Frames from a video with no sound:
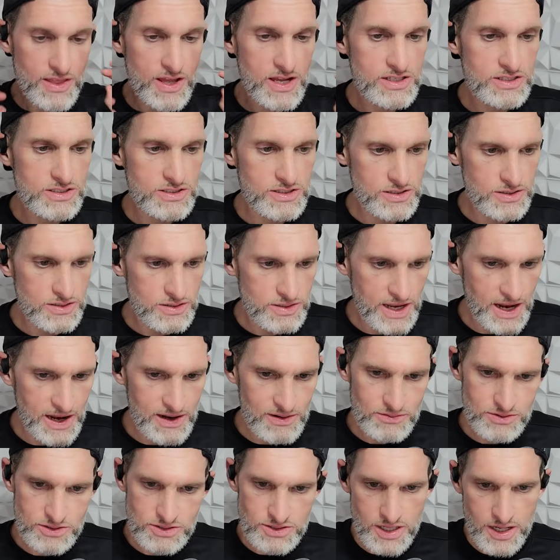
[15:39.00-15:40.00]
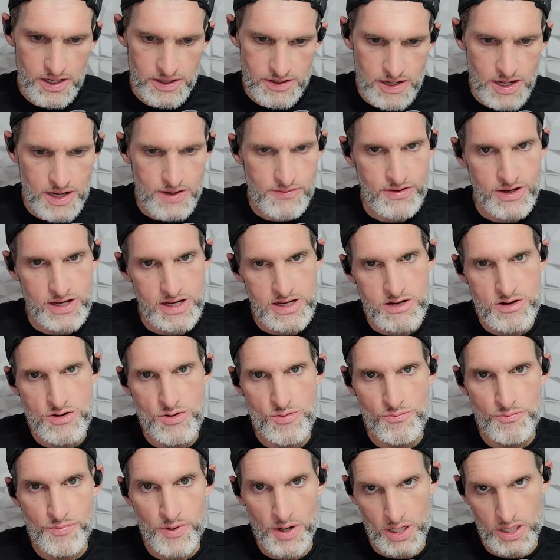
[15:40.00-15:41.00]
That's the downside to having
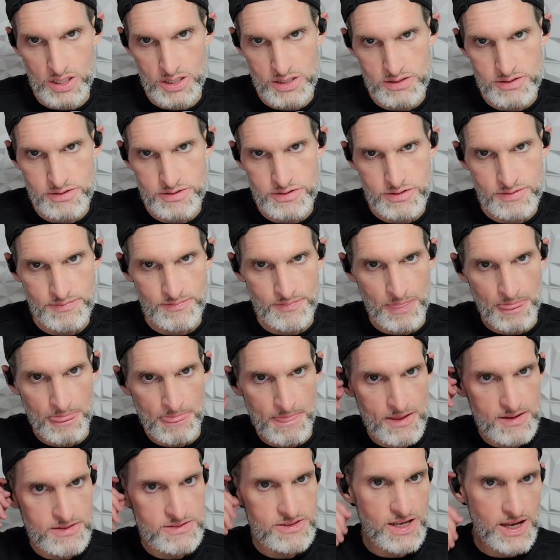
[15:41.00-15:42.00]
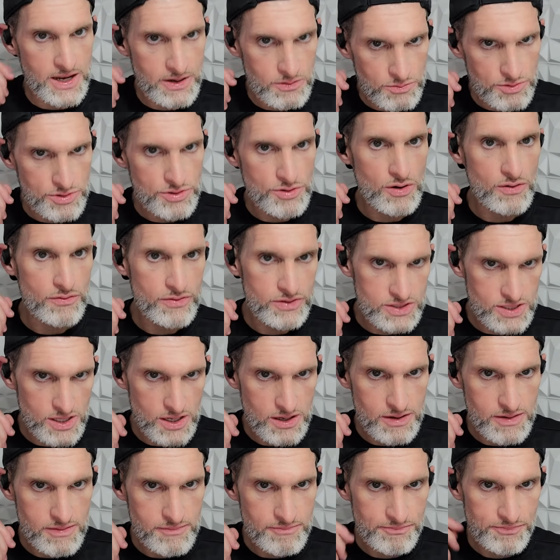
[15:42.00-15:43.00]
earbuds is that with over
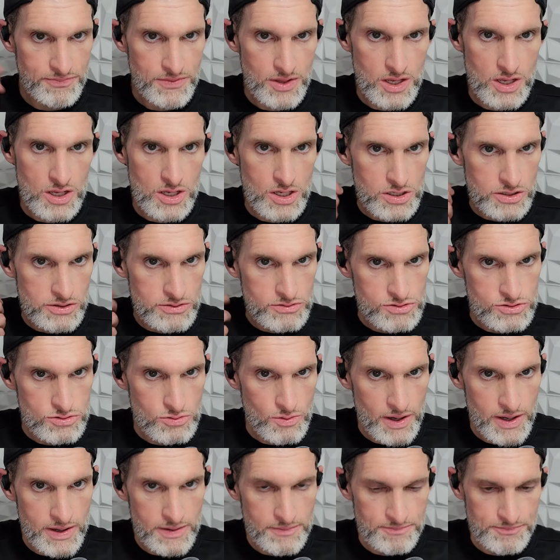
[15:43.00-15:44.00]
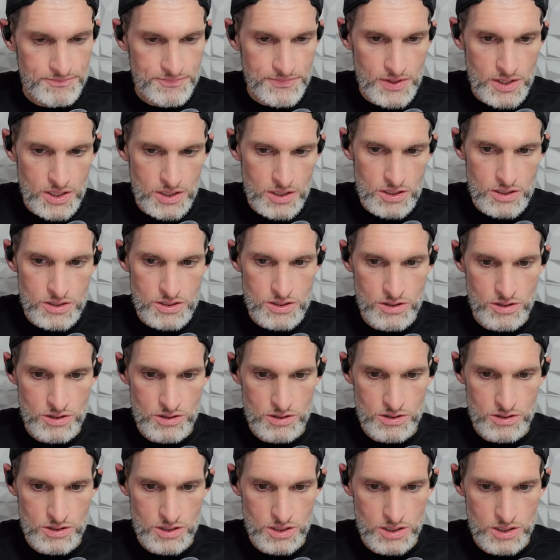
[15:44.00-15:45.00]
time, you sweat,
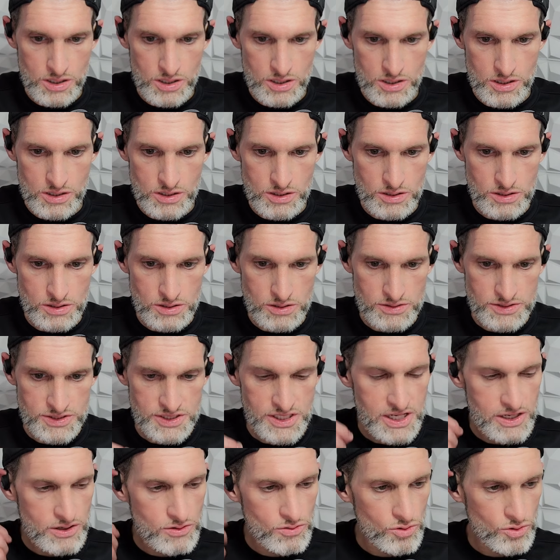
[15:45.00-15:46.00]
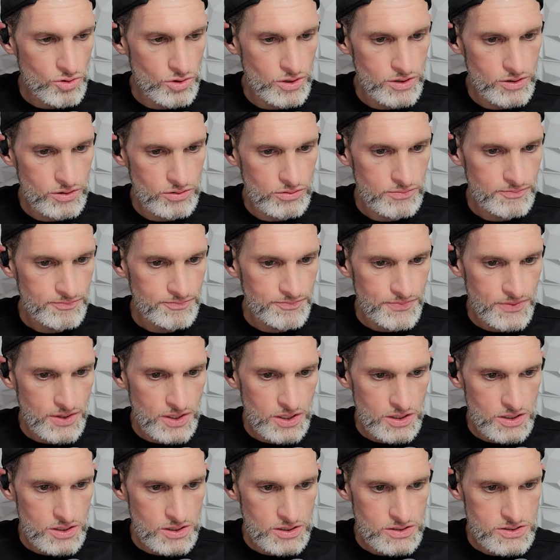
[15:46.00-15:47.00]
your uh, uh, skin oil
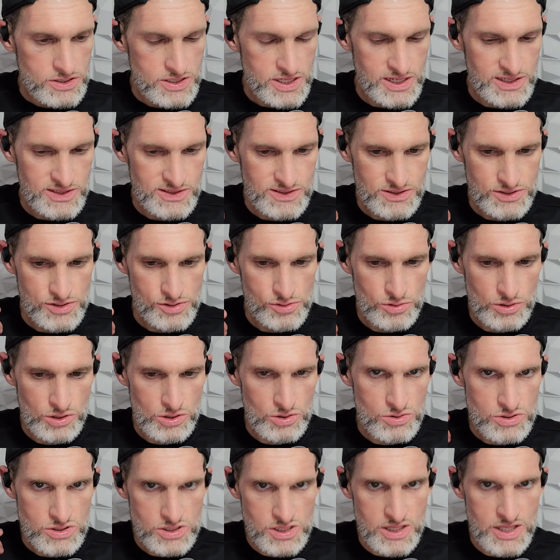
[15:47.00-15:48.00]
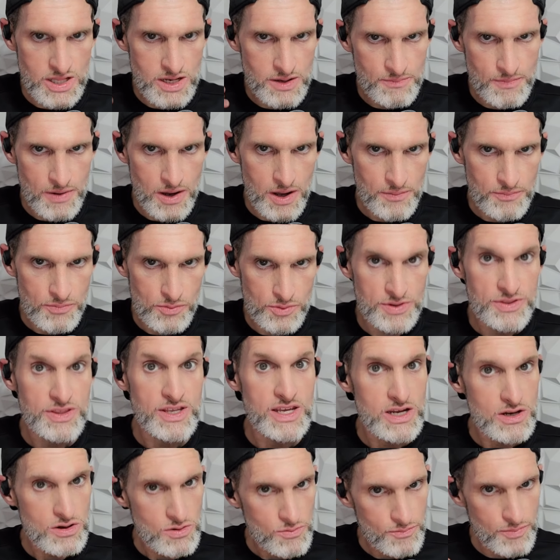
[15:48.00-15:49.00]
tends to loosen them up with
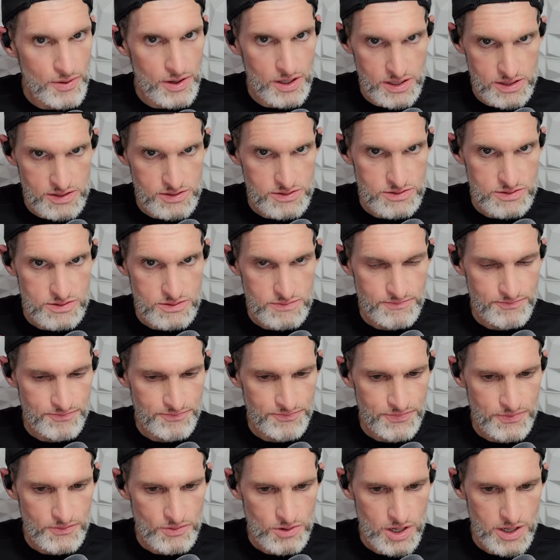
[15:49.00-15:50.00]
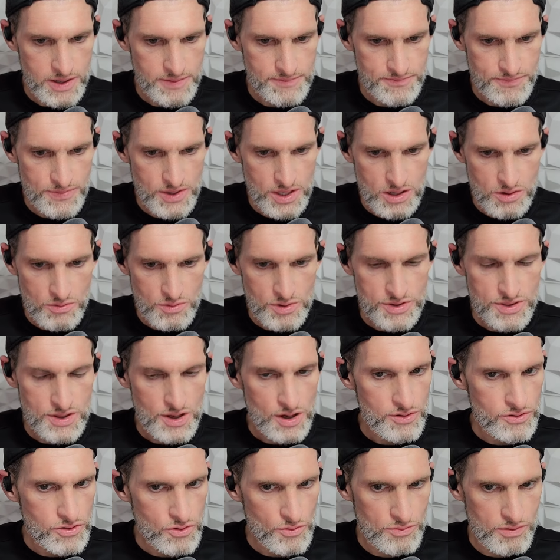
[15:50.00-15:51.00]
earbuds, right? With
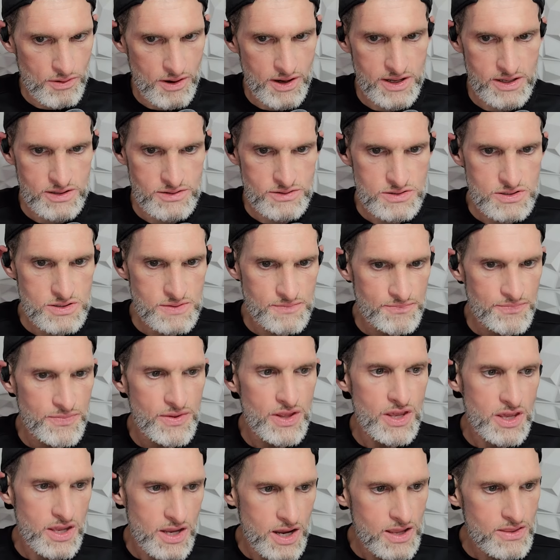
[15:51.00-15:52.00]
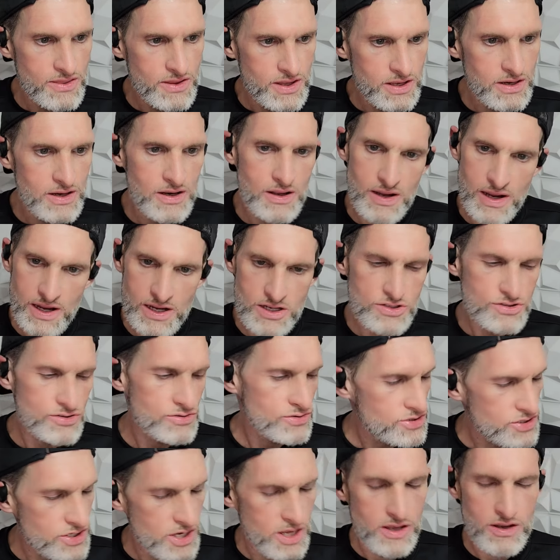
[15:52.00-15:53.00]
other brands. And then as
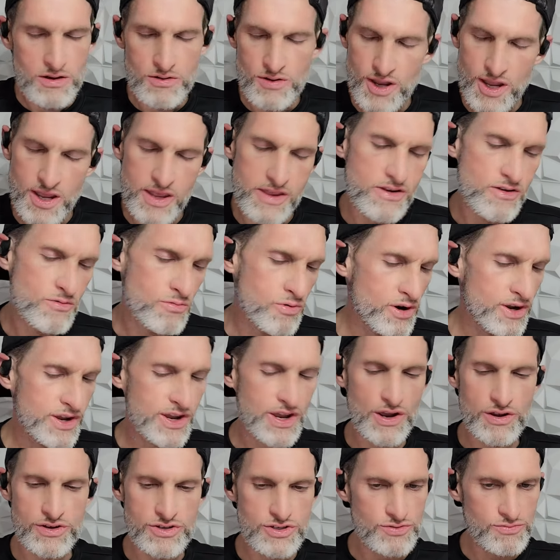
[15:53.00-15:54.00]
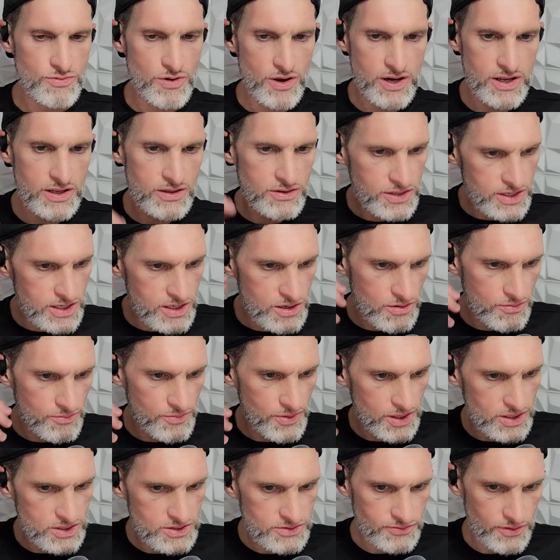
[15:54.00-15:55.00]
you shake your head, you work out, you're running, the
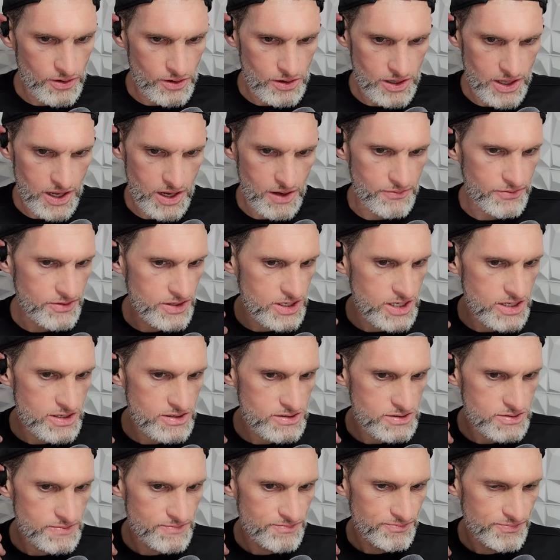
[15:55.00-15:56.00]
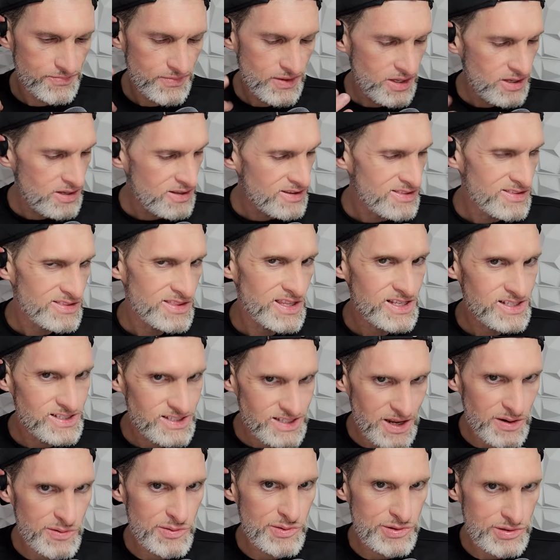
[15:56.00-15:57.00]
earbuds fall out. These, they
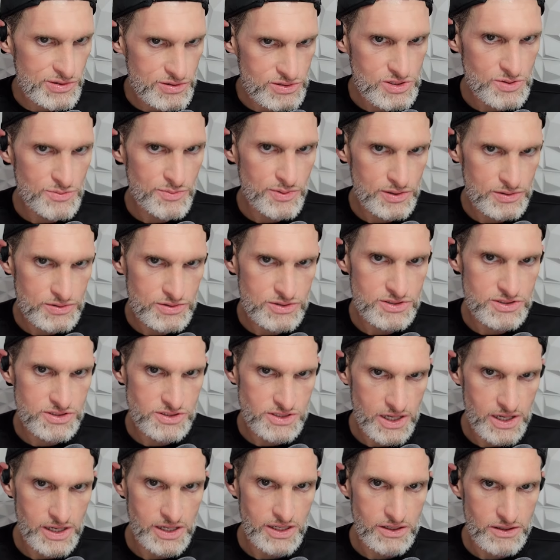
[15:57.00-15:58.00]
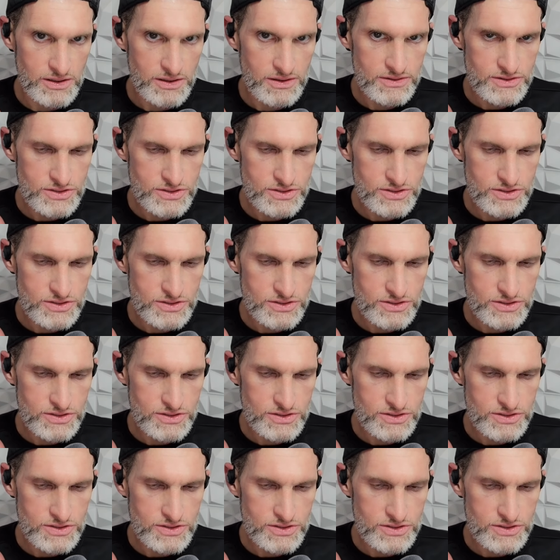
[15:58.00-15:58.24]
stay where they're supposed to stay.